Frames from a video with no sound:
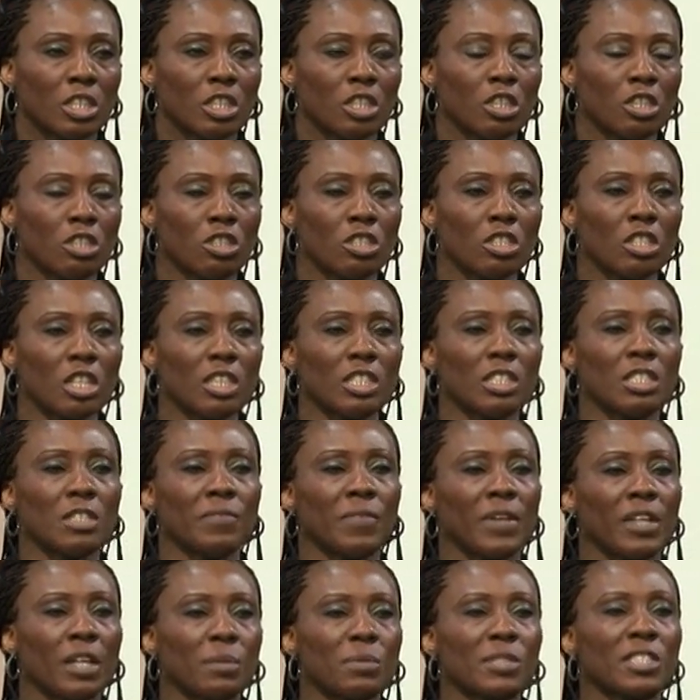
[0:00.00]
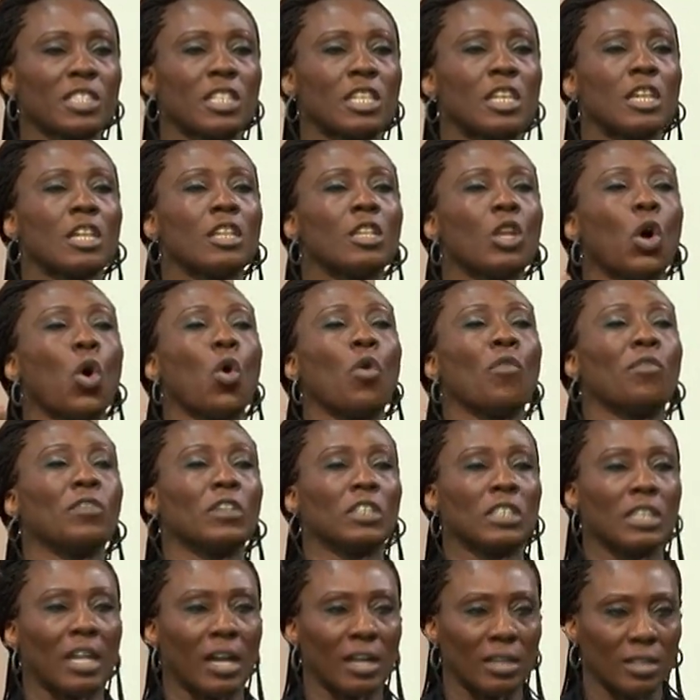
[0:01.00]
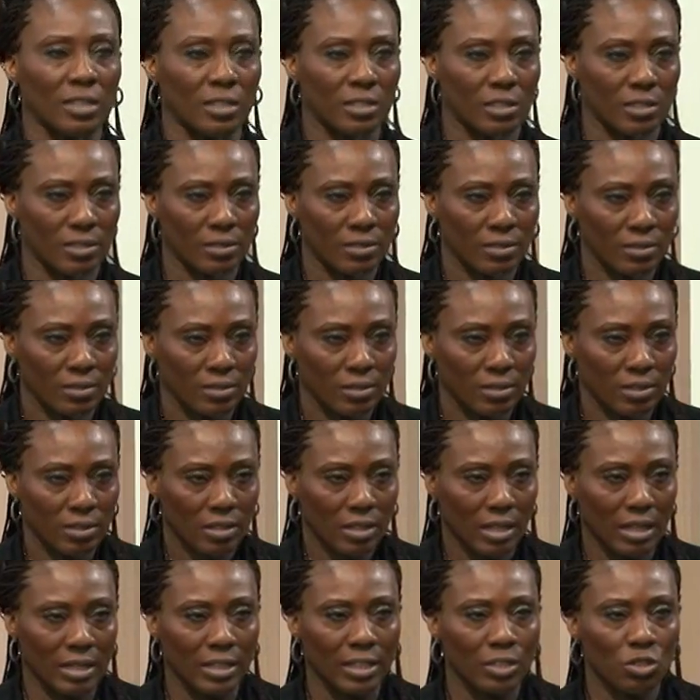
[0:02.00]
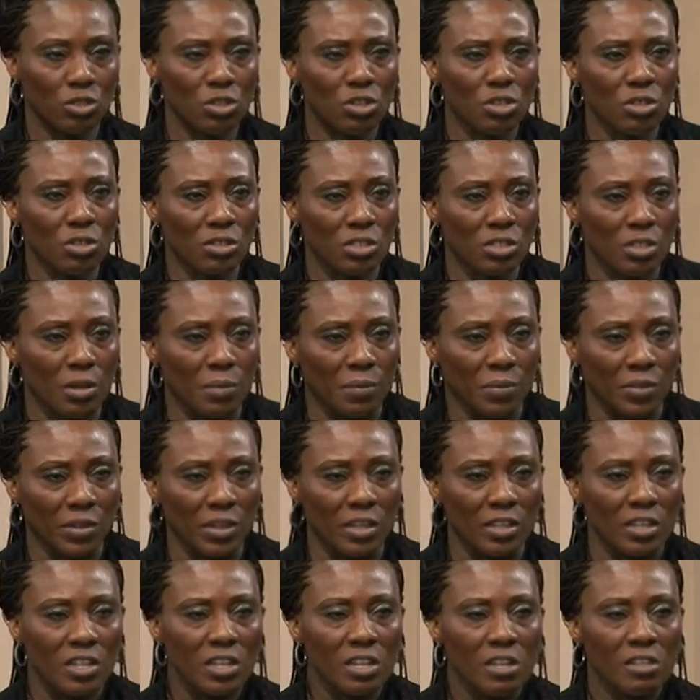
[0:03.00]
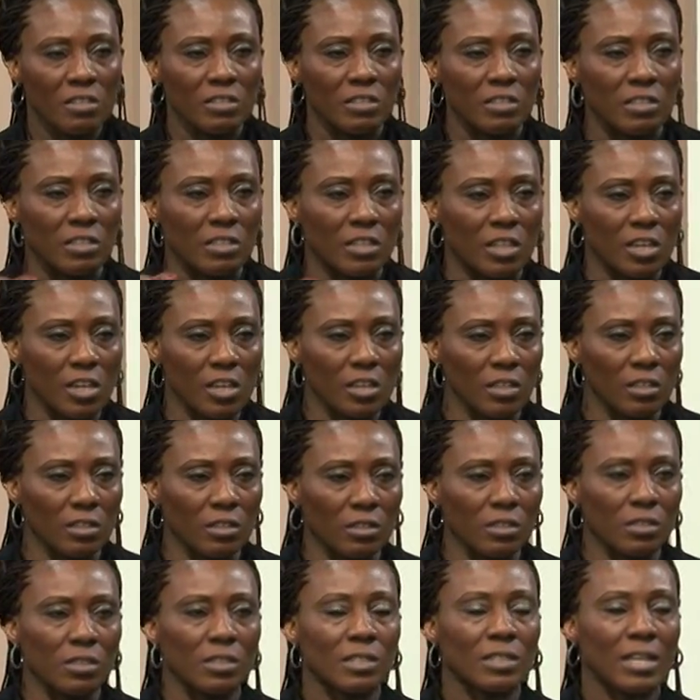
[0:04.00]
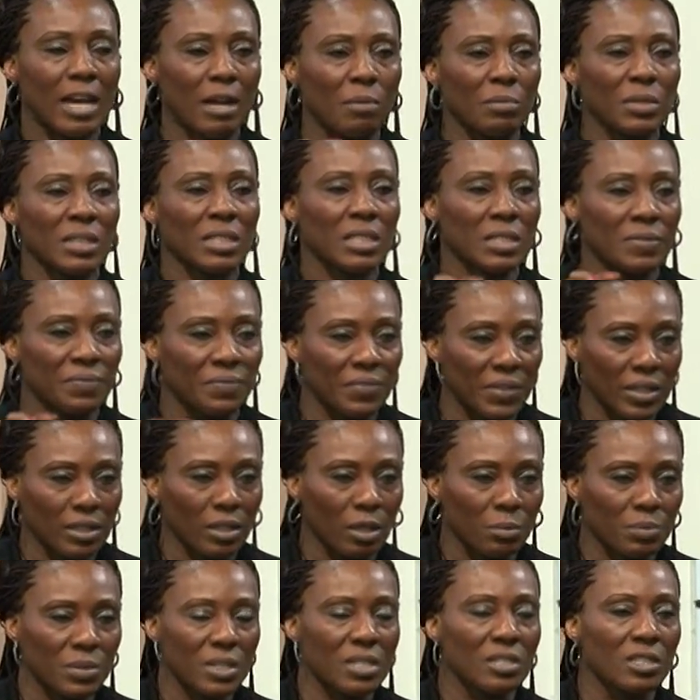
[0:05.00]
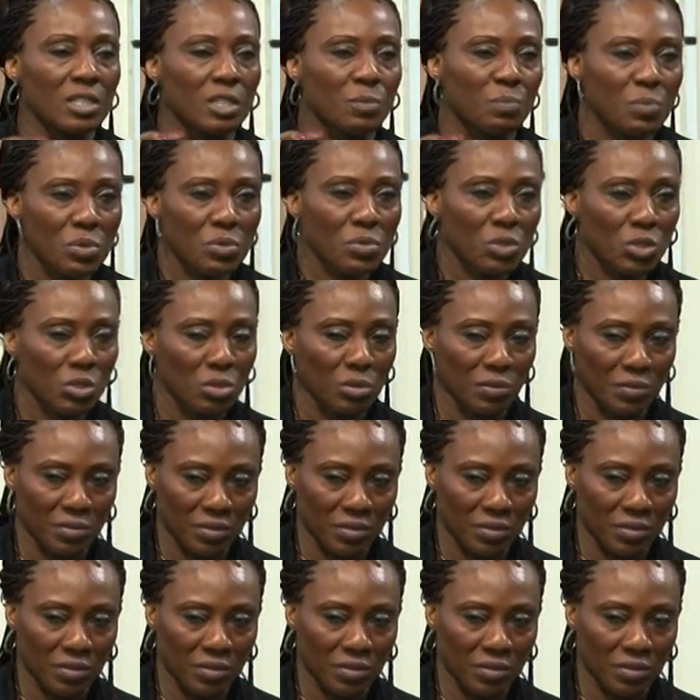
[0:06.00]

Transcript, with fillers: You do not develop skill overnight. And I do know something, skills can be developed in spiritual